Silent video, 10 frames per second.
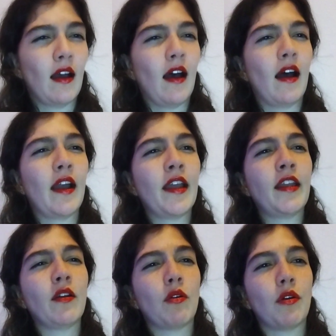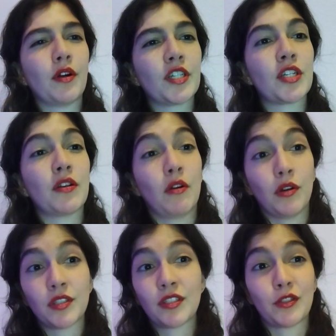I urge
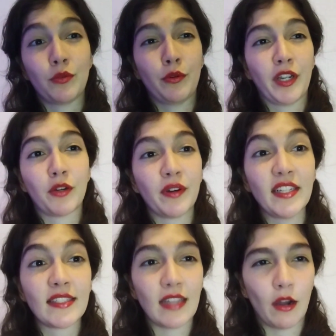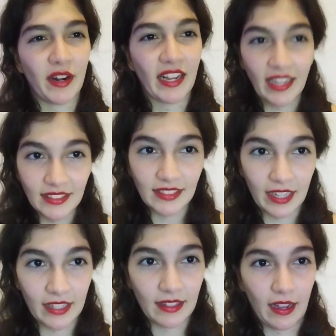us to increase our
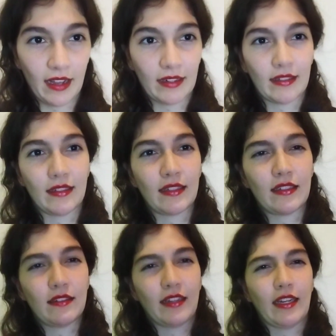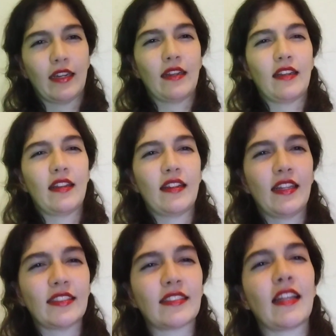insight and
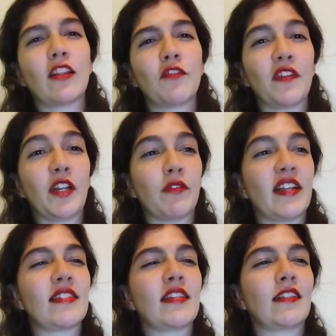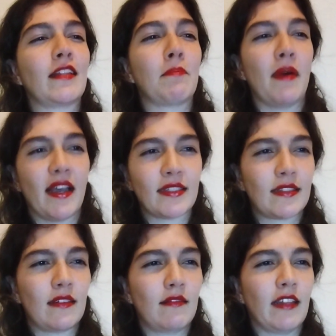instead of erasing the
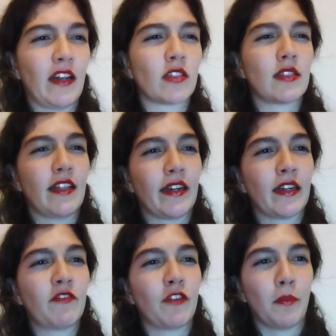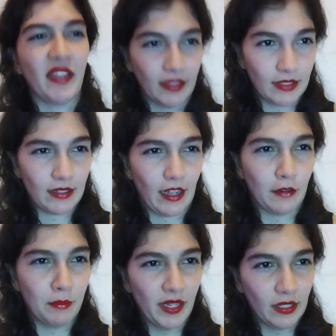past, let us learn from it
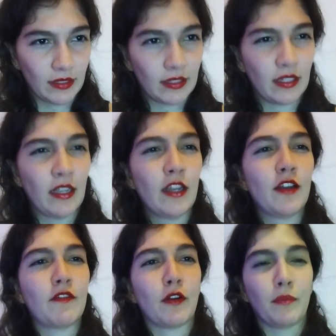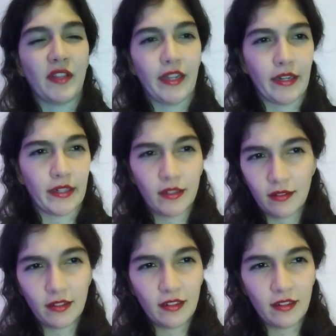and build from there.